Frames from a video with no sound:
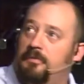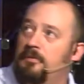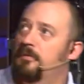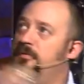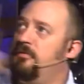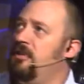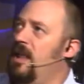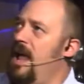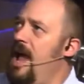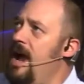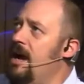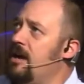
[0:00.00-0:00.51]

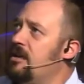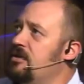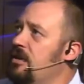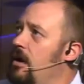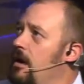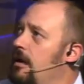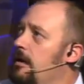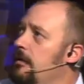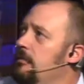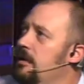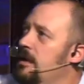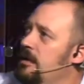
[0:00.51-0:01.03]
flags
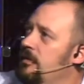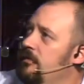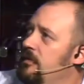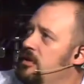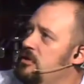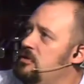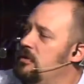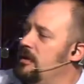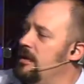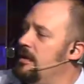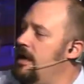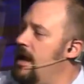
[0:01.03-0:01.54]
on them
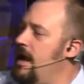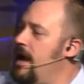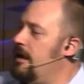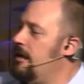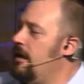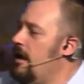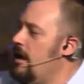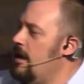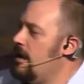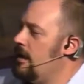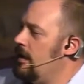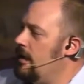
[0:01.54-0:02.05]
individually, they had
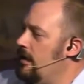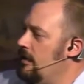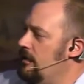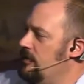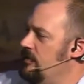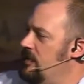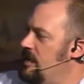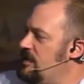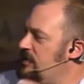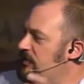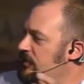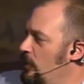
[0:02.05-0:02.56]

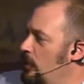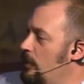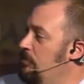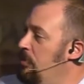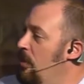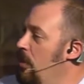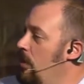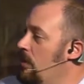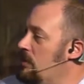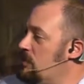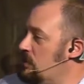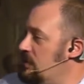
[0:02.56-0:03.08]
these four
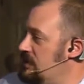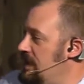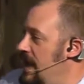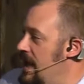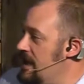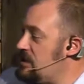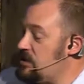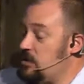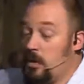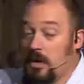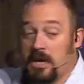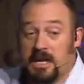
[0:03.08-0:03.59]
poles were
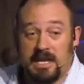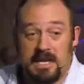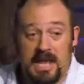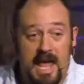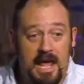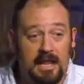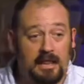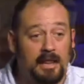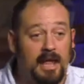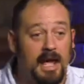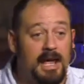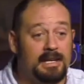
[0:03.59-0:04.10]
attached to a
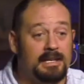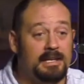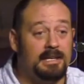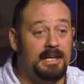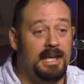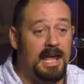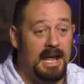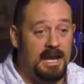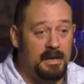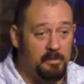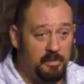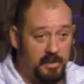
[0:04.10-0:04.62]
net-like
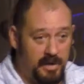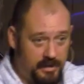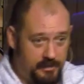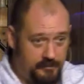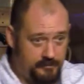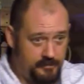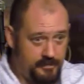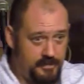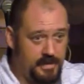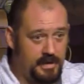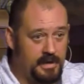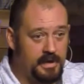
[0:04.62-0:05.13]
canopy.
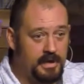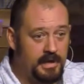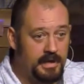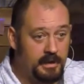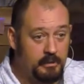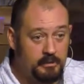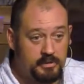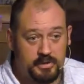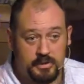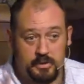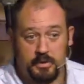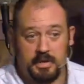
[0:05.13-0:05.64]
And there
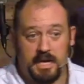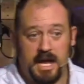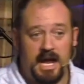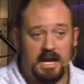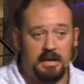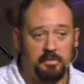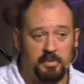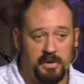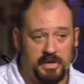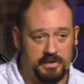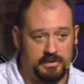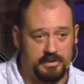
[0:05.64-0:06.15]
was two
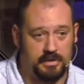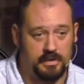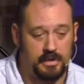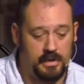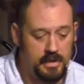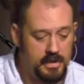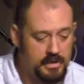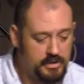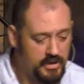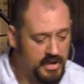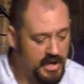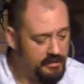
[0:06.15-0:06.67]
canopies.
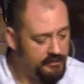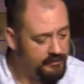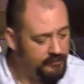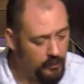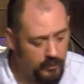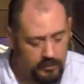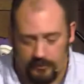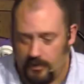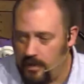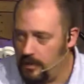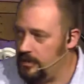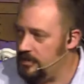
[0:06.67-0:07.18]
So you had
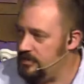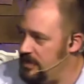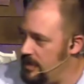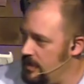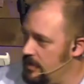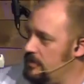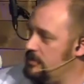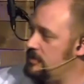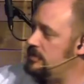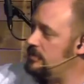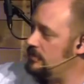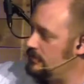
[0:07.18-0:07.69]
four
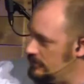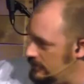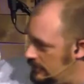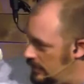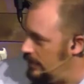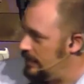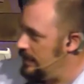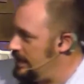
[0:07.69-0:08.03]
volunteers on